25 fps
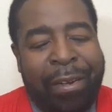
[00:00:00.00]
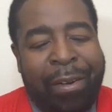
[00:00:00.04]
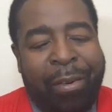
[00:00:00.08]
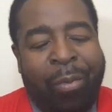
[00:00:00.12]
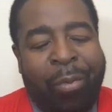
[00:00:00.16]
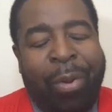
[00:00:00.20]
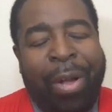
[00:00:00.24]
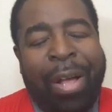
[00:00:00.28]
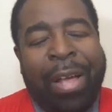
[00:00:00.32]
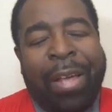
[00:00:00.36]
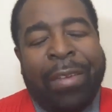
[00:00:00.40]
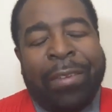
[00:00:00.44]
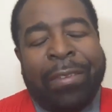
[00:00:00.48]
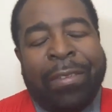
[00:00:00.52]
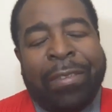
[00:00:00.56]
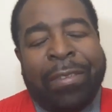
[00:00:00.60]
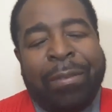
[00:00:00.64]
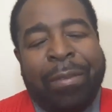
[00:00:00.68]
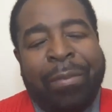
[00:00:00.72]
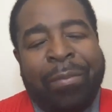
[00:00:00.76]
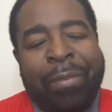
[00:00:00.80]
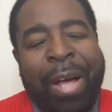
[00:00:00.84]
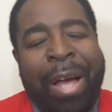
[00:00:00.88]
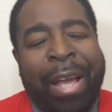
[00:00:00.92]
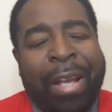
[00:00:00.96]

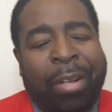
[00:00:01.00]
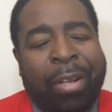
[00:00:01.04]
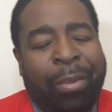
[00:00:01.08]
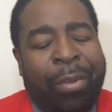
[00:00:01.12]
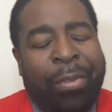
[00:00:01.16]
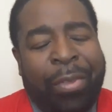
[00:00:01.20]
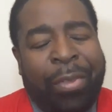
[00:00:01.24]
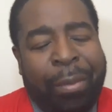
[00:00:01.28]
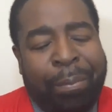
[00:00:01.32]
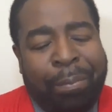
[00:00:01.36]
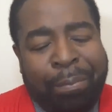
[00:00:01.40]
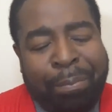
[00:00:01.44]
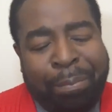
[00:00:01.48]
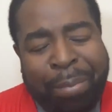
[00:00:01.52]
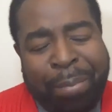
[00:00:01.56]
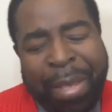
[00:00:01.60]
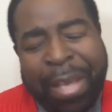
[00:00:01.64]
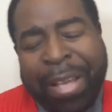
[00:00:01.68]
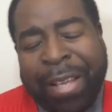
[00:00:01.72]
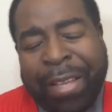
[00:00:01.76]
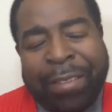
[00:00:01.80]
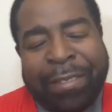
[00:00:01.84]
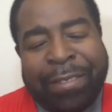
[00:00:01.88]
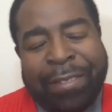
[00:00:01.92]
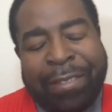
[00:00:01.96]
was, Michael, the
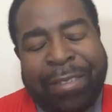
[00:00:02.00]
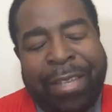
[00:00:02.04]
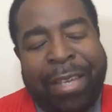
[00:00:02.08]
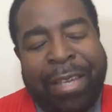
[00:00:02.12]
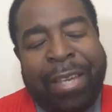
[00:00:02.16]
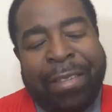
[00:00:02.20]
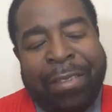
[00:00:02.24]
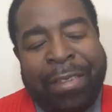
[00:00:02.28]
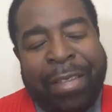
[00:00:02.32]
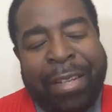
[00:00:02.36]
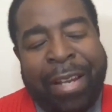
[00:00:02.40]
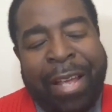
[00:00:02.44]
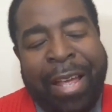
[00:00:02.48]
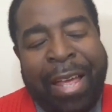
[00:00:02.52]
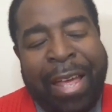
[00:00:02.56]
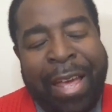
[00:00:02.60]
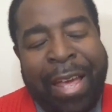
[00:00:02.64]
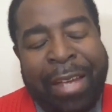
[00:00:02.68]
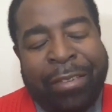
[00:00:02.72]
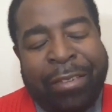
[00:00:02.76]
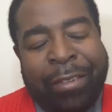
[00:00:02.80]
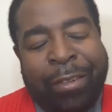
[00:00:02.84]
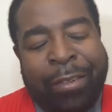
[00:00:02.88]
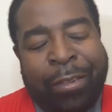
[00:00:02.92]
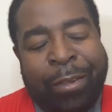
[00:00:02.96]
biggest thing that I
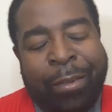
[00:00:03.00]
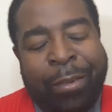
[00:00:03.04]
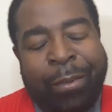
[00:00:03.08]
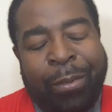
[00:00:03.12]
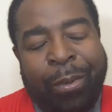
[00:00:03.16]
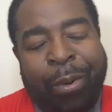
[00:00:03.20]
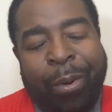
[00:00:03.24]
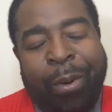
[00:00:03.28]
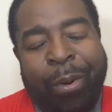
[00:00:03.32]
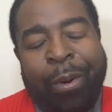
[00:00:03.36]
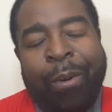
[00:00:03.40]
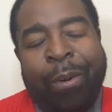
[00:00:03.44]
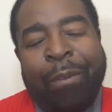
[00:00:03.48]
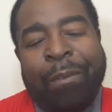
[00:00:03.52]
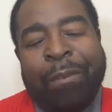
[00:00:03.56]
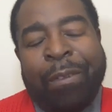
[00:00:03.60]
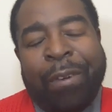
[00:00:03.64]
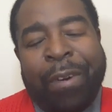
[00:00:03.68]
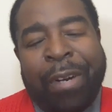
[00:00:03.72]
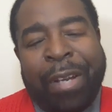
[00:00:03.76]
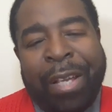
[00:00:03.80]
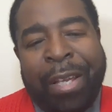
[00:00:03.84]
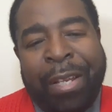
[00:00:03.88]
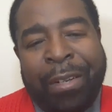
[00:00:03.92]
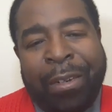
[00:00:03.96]
had to do
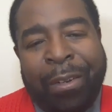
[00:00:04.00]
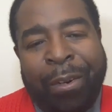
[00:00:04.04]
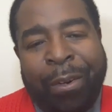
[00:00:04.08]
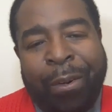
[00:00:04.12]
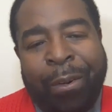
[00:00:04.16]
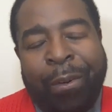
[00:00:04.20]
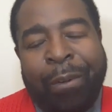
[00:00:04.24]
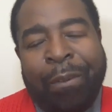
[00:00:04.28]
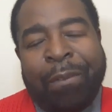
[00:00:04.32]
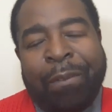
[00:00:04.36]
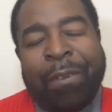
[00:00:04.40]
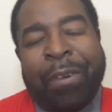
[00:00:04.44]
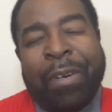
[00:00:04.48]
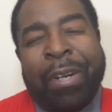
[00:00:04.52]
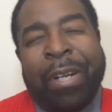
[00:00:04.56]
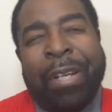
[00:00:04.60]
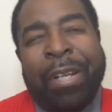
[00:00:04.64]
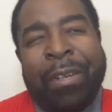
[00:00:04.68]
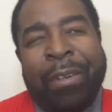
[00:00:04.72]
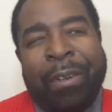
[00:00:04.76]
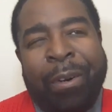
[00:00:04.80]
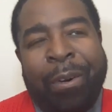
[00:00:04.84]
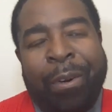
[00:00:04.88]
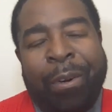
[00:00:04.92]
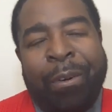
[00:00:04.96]
over and over
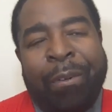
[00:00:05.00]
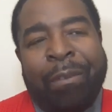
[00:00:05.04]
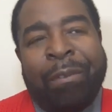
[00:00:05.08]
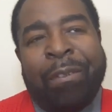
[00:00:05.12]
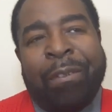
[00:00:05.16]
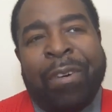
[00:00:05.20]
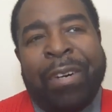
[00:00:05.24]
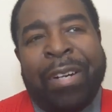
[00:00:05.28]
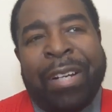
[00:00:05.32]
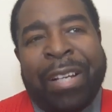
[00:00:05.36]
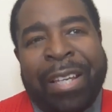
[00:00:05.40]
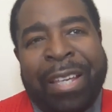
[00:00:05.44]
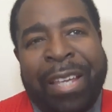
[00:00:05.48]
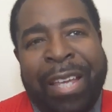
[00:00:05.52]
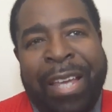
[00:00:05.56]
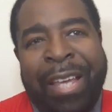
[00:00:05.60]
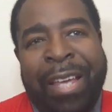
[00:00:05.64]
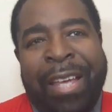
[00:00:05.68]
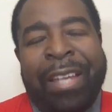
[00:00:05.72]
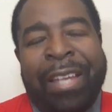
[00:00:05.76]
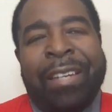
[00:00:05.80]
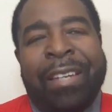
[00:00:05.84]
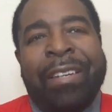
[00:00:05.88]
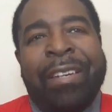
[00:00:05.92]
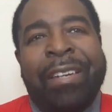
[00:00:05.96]
and over
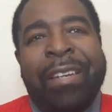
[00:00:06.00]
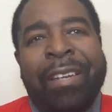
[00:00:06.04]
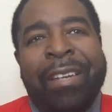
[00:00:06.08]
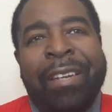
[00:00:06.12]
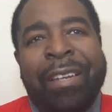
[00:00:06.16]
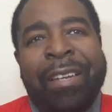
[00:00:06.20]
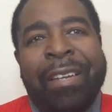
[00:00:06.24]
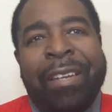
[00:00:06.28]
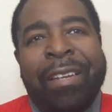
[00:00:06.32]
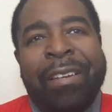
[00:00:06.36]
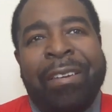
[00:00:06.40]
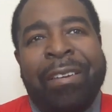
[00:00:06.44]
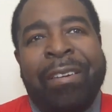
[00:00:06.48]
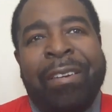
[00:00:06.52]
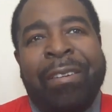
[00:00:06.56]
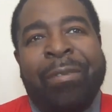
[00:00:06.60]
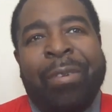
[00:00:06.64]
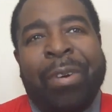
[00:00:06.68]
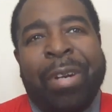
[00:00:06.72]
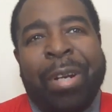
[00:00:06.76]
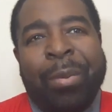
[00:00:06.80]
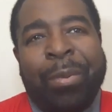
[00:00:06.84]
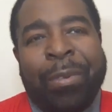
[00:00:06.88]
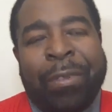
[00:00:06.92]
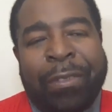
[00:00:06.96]
again,
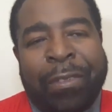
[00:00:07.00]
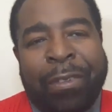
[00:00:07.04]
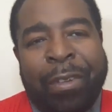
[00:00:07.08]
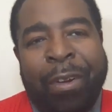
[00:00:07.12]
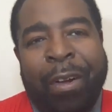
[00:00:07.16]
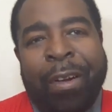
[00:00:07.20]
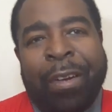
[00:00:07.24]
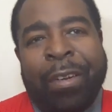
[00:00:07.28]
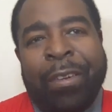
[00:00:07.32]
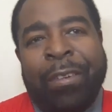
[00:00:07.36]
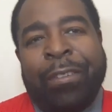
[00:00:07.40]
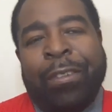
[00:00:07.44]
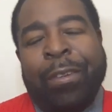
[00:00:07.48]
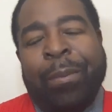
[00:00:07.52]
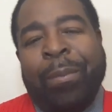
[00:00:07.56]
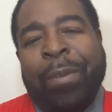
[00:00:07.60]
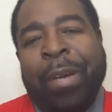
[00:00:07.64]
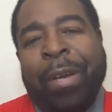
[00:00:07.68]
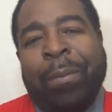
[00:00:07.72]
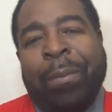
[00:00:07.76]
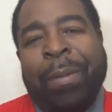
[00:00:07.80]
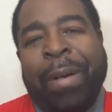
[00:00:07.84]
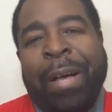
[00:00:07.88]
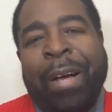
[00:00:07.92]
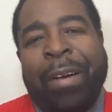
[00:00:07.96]
what he was talking to me
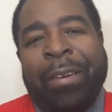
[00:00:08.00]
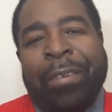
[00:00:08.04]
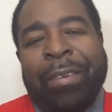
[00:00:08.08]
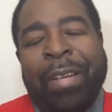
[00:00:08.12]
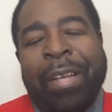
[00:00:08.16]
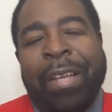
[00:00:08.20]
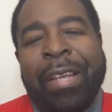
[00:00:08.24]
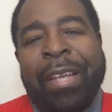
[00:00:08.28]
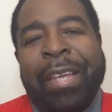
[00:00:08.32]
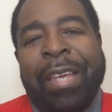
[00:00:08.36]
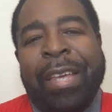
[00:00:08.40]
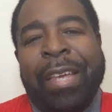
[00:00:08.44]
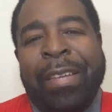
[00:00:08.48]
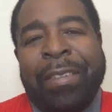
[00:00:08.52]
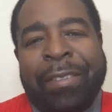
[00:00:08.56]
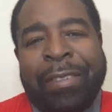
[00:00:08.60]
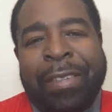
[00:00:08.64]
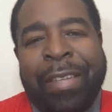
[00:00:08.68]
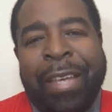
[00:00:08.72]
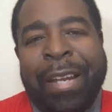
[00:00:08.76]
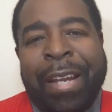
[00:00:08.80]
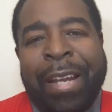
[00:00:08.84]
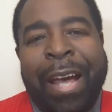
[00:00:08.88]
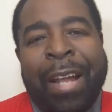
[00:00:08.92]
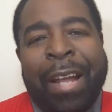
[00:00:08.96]
about, is
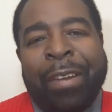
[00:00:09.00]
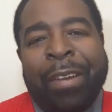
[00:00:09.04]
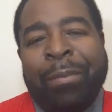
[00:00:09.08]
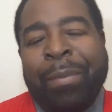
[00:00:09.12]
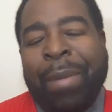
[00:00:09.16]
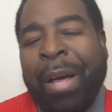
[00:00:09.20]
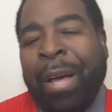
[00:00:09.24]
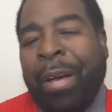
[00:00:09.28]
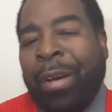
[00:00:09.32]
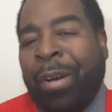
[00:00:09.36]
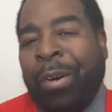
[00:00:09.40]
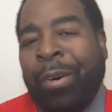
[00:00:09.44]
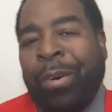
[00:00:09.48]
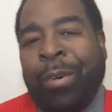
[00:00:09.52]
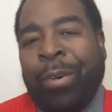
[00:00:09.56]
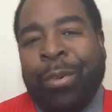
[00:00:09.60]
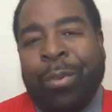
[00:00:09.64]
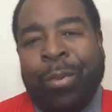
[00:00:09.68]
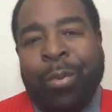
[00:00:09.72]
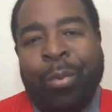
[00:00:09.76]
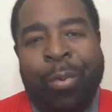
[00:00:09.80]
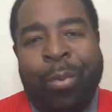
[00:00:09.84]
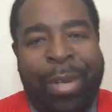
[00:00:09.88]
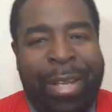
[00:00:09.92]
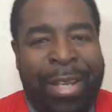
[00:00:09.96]
get out of my
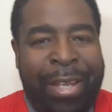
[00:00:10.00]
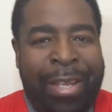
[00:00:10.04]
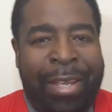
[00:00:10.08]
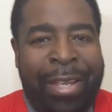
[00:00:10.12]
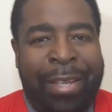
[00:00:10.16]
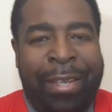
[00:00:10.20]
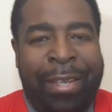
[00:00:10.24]
own way.